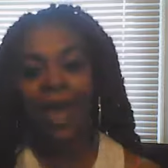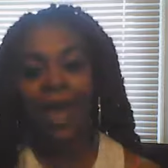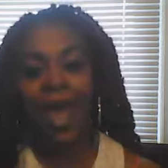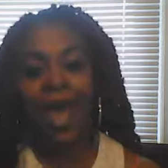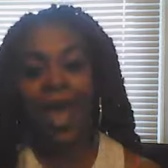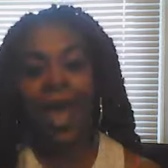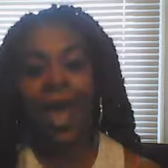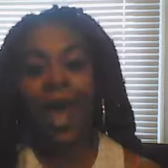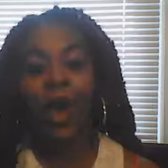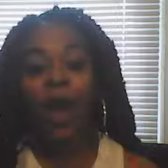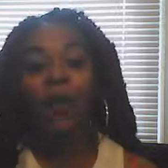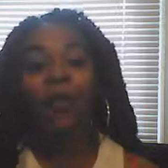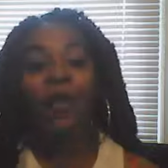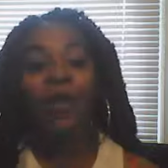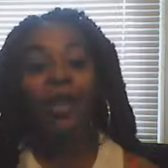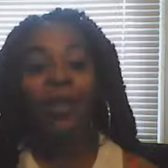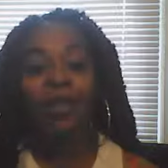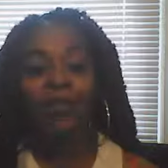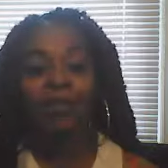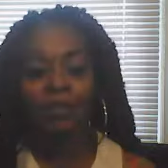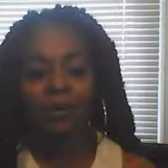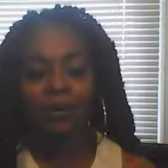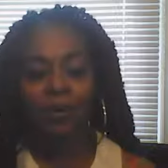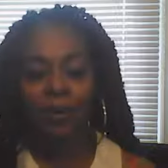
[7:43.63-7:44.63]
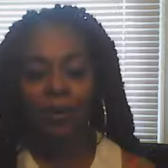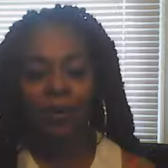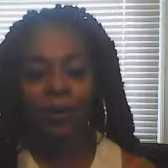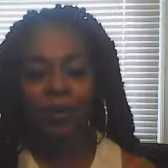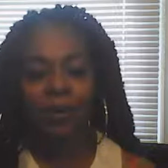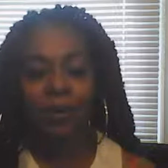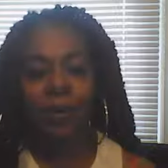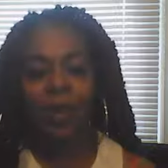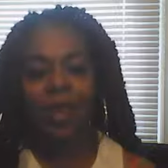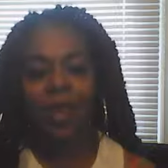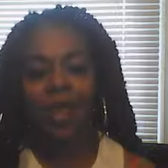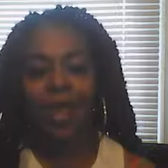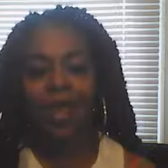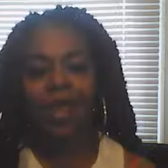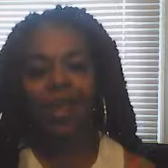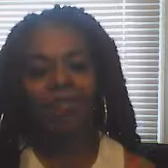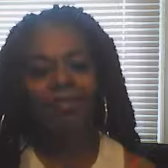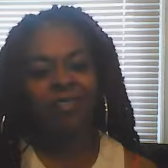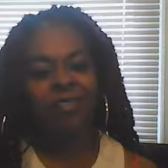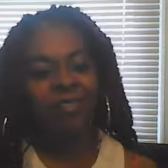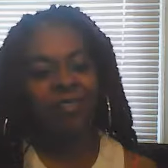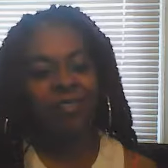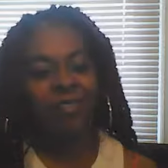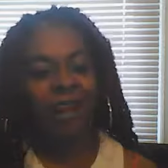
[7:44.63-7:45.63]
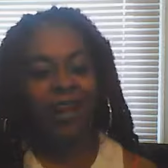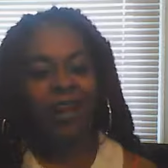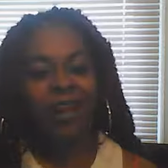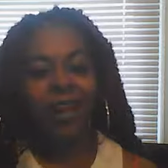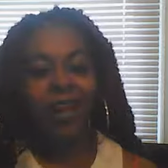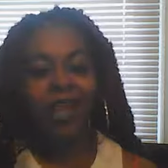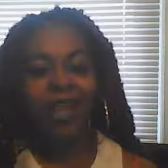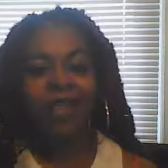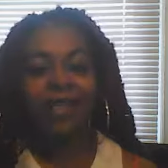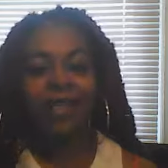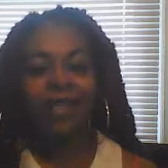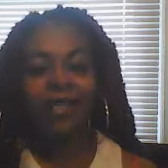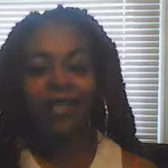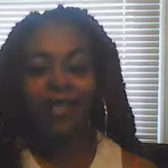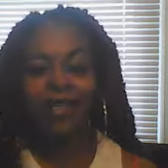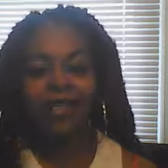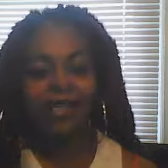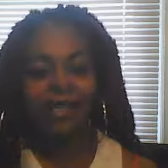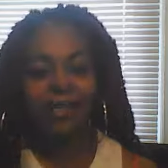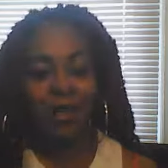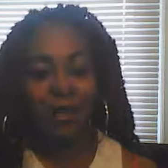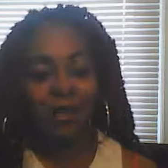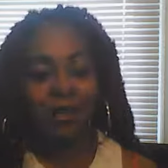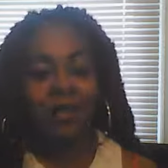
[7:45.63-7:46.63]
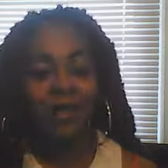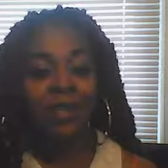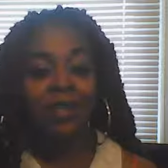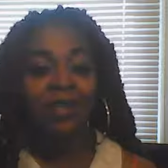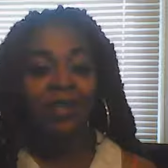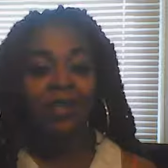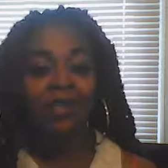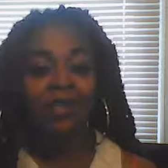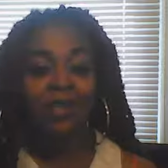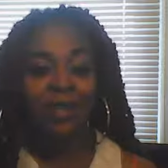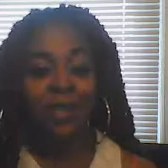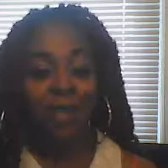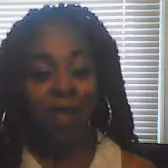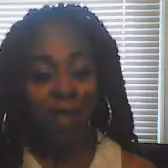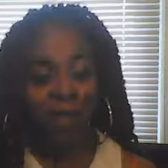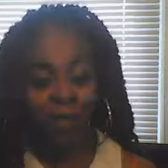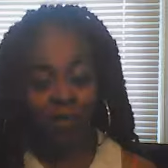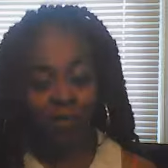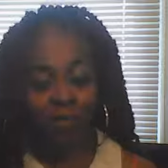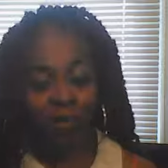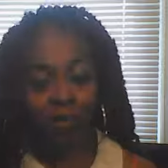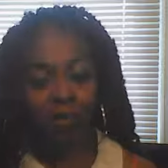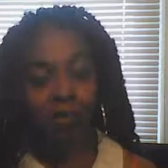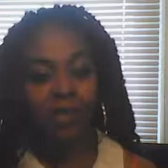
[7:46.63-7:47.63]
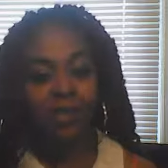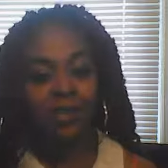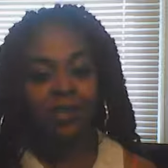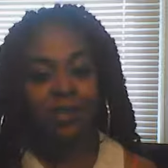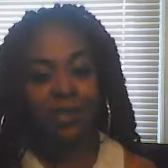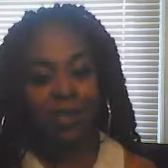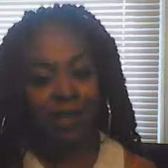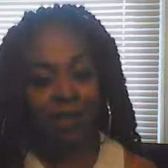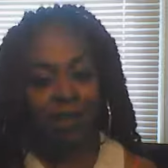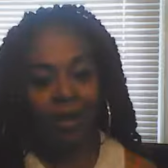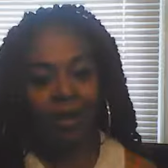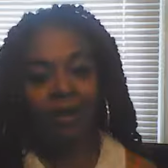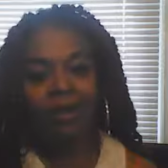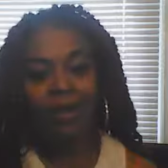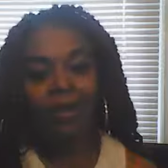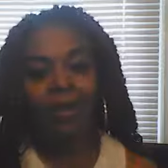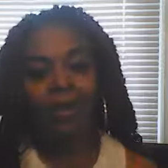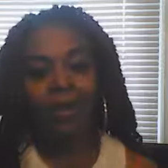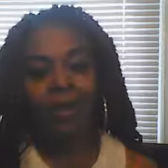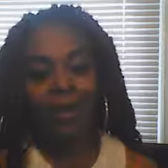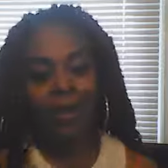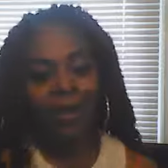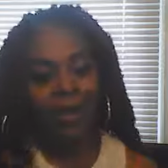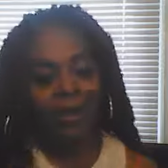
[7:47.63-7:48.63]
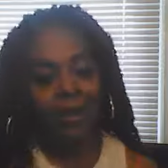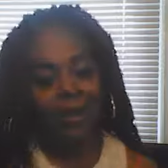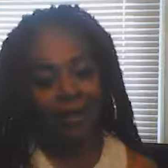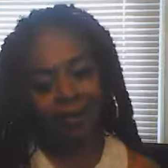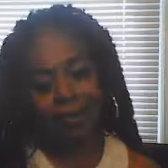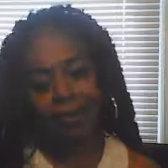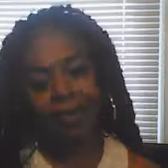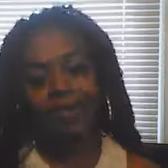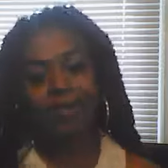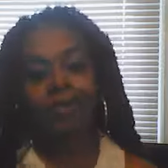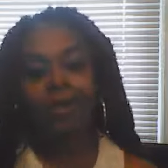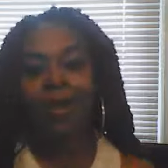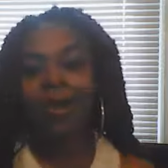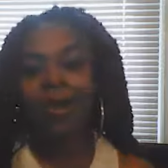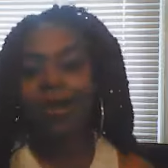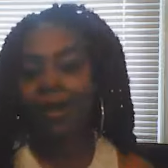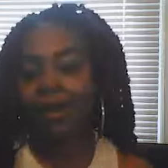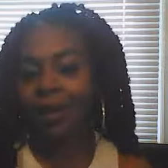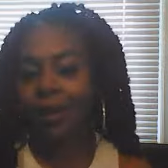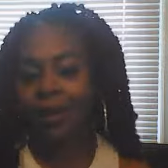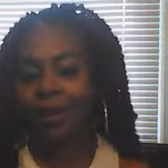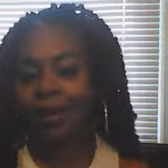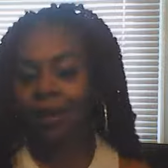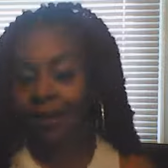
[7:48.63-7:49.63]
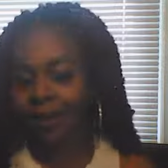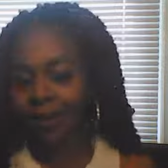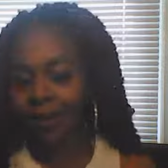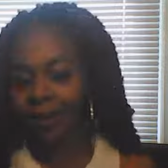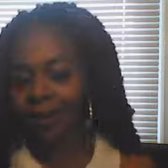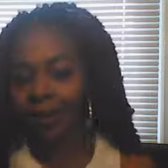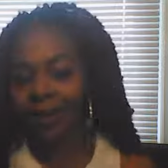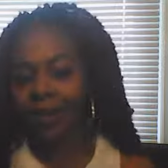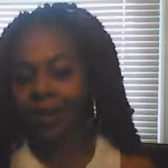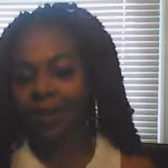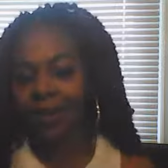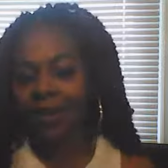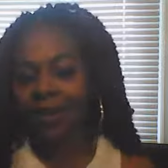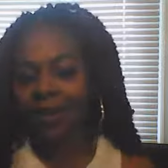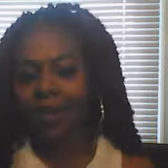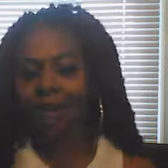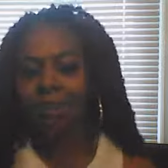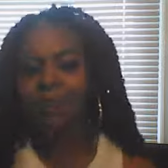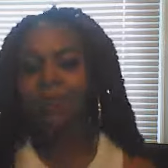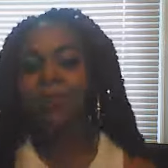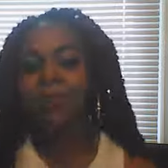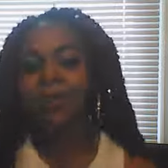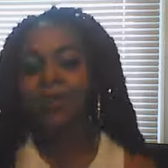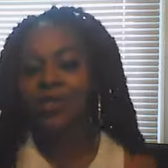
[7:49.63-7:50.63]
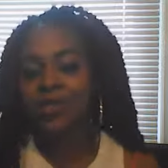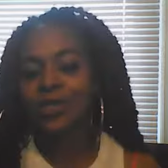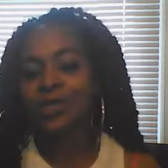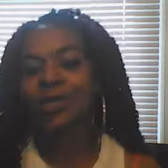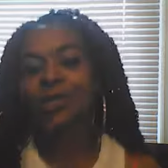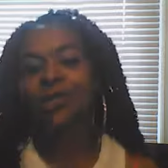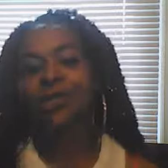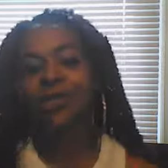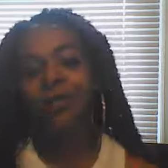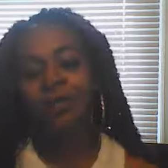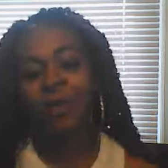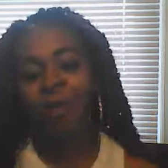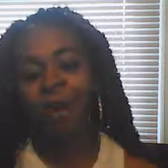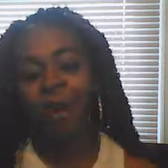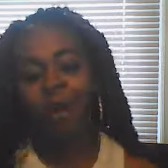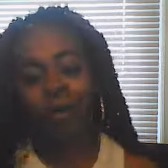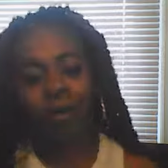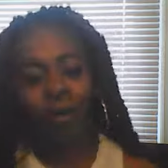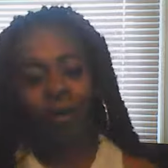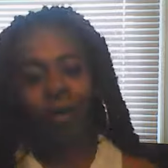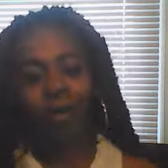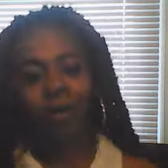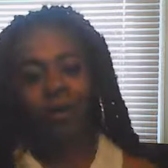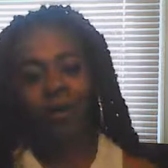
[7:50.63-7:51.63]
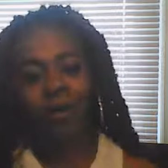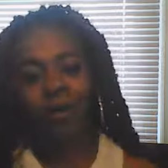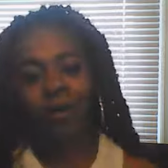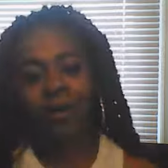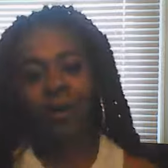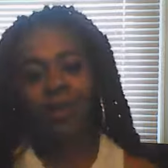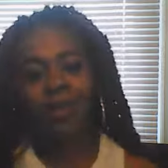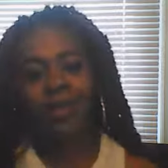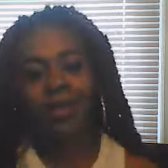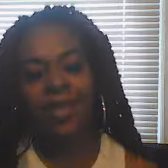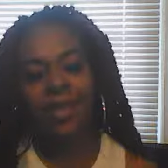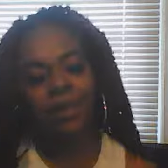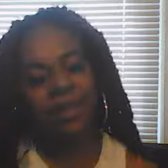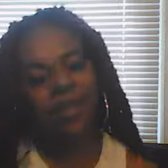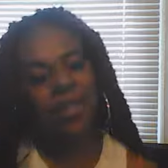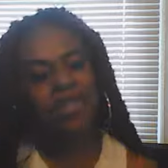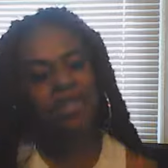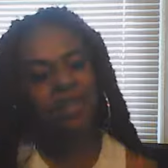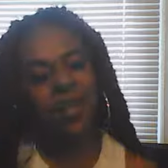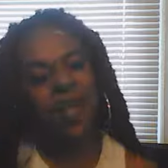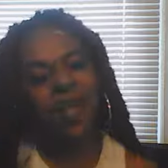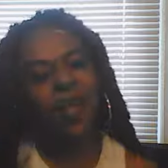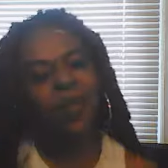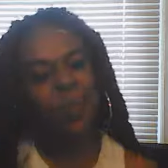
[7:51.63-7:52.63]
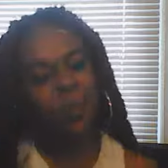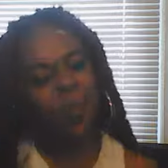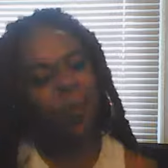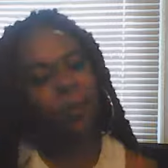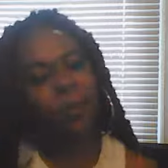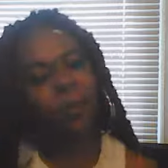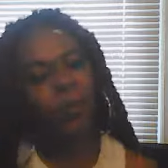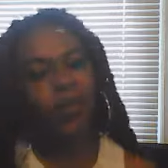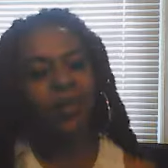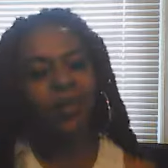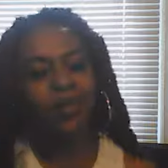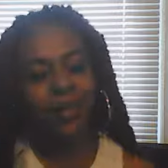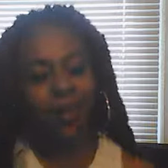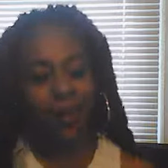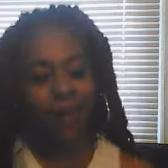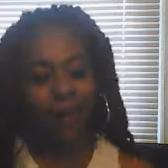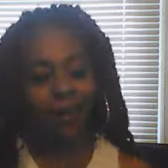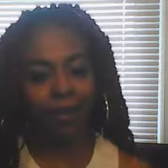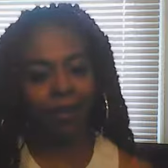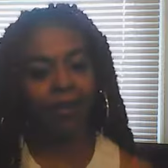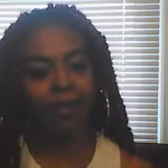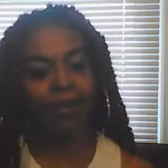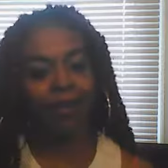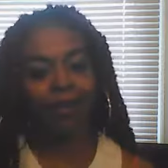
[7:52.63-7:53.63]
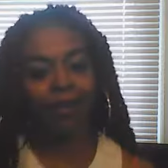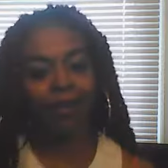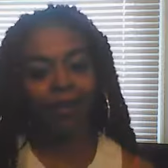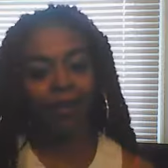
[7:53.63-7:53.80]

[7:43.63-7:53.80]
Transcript: However, every day, something inside of you has said, let me try again. Let me push a little bit harder. Let me try it one more day.